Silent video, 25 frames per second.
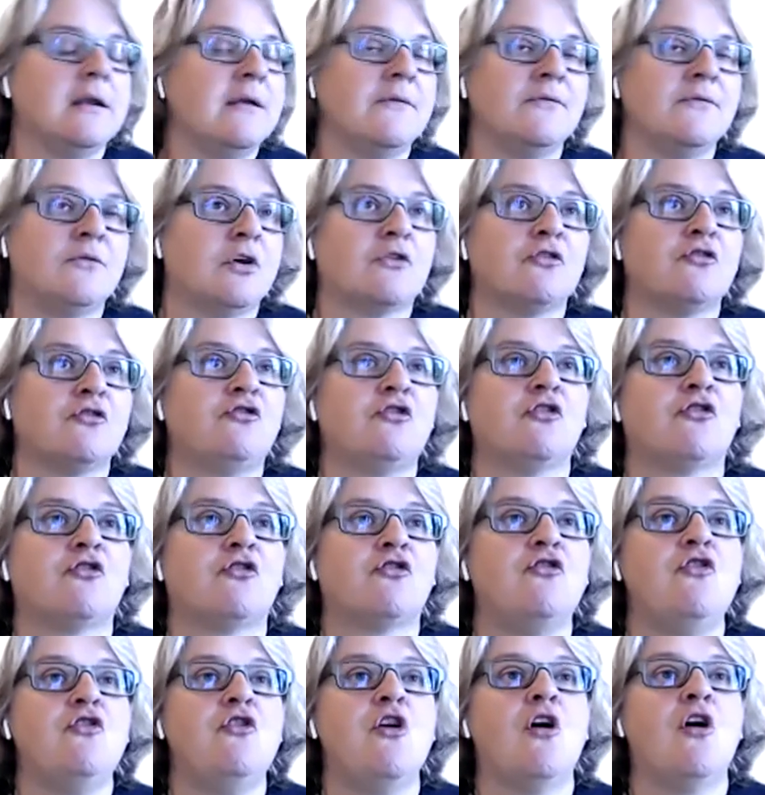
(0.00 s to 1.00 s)
There's just
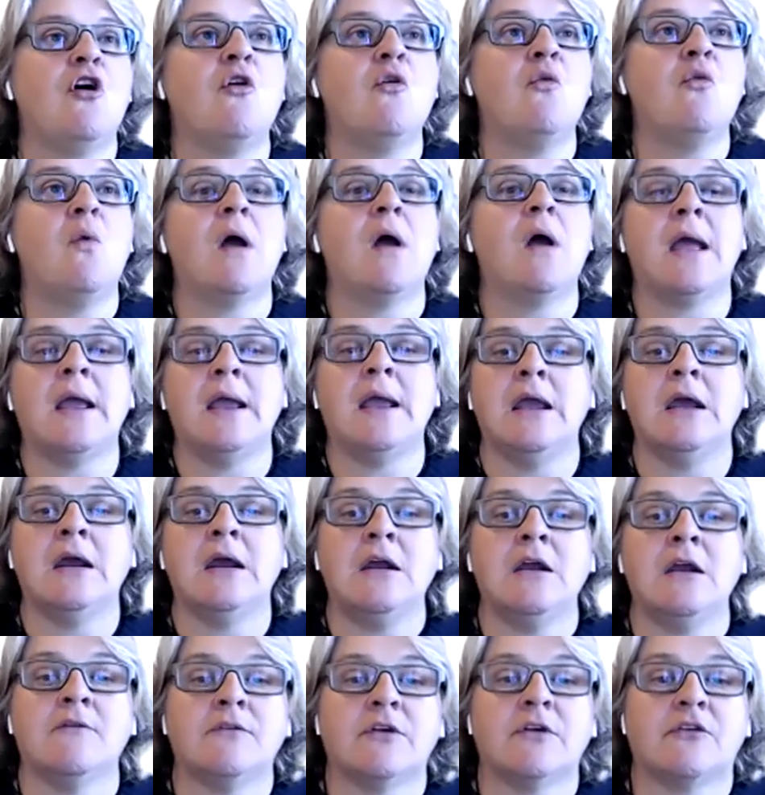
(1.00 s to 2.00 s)
no way
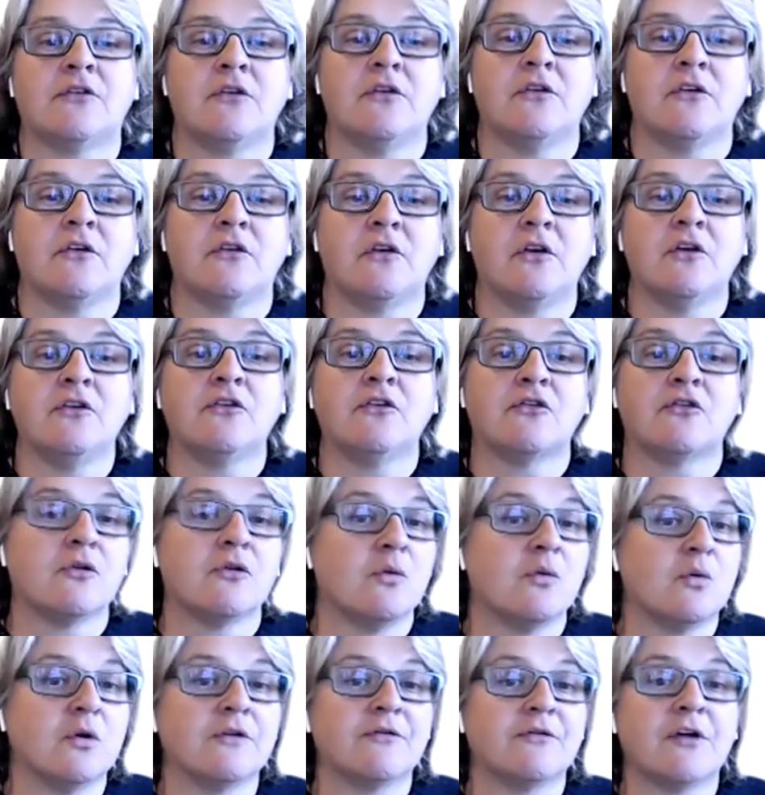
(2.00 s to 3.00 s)
any of us in this industry
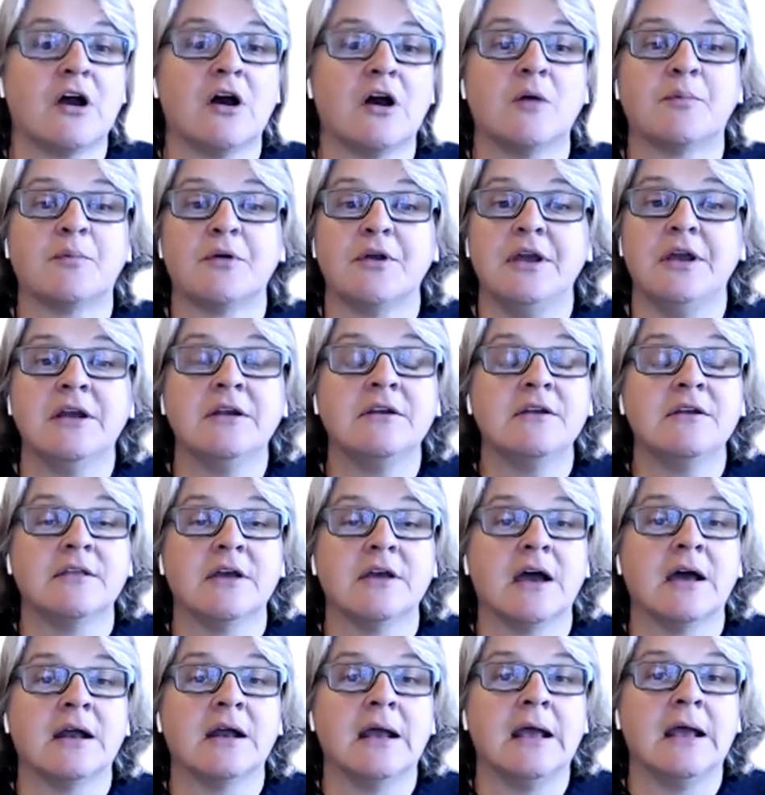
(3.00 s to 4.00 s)
would have comprehended
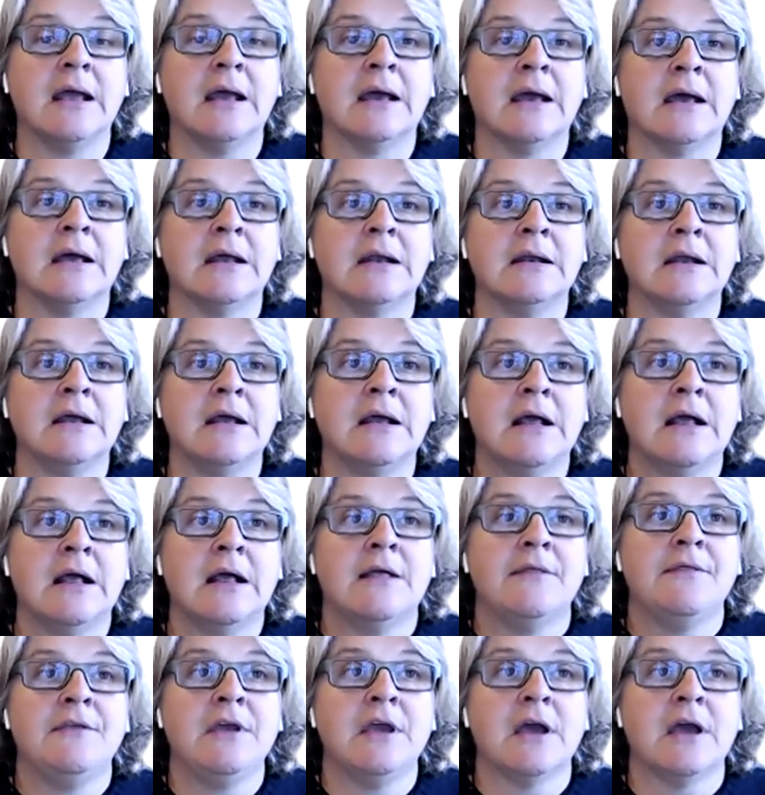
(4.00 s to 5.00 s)
that. And
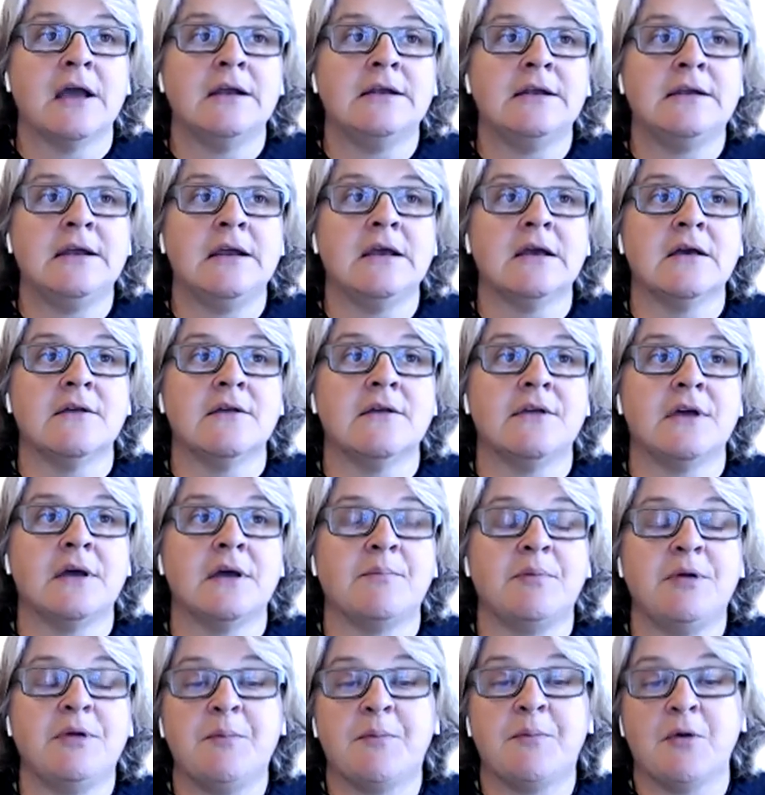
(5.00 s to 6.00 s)
the idea
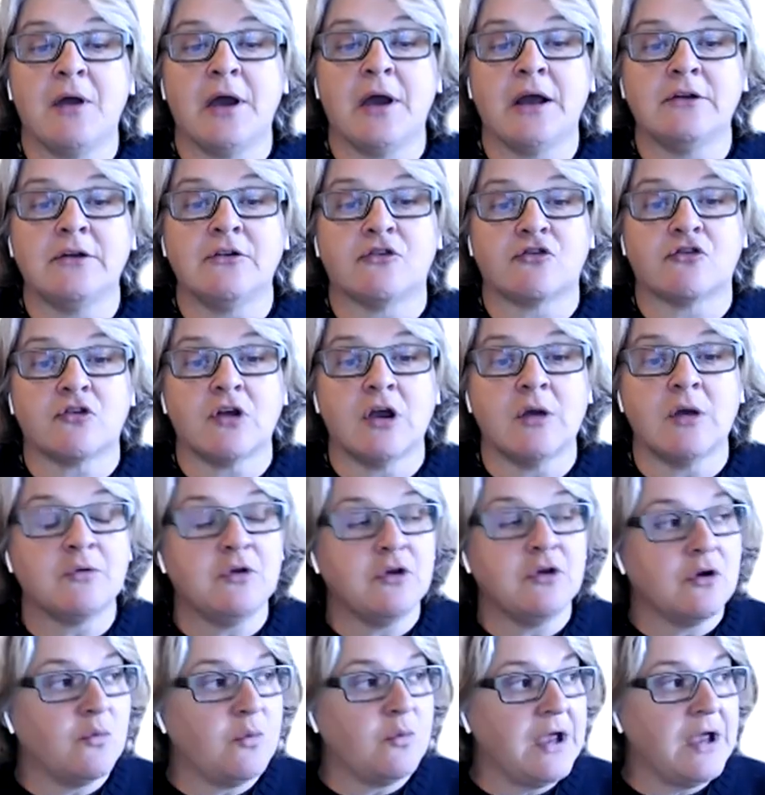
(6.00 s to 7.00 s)
that people had to scramble,
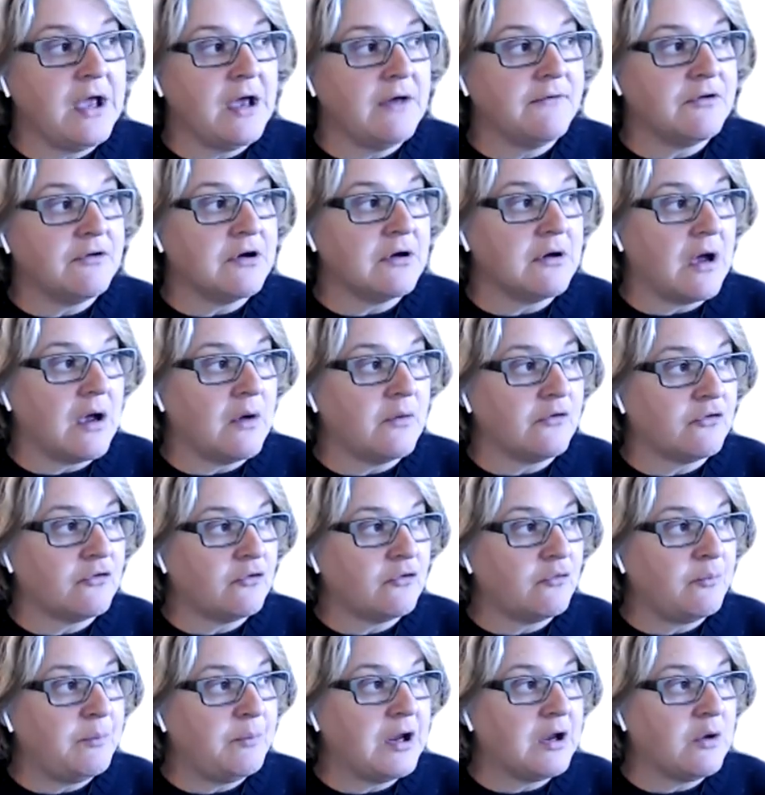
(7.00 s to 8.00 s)
I was
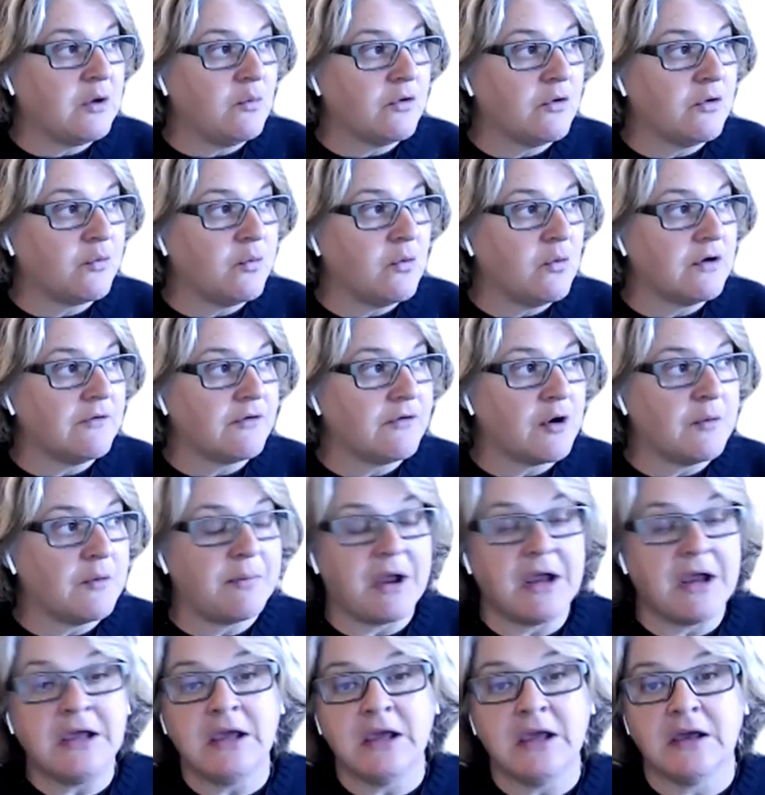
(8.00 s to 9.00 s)
speaking with one of our
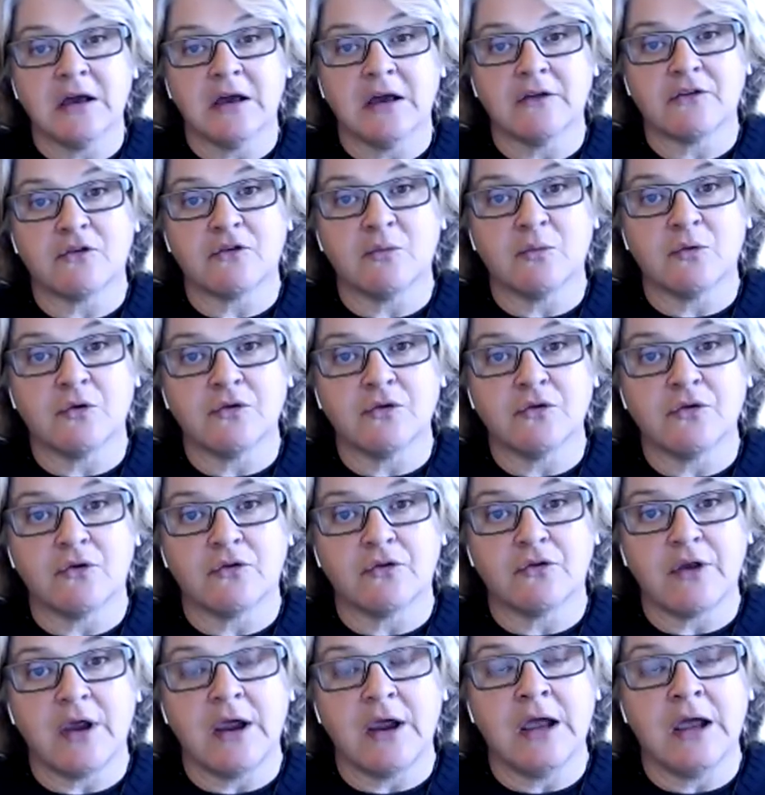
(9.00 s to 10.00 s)
banking customers,
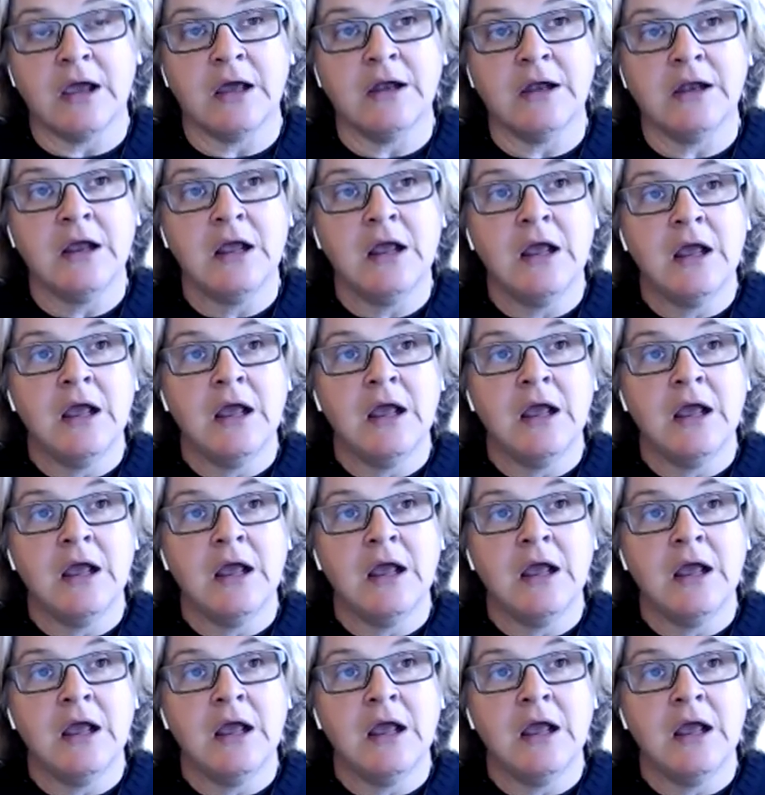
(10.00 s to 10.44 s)
and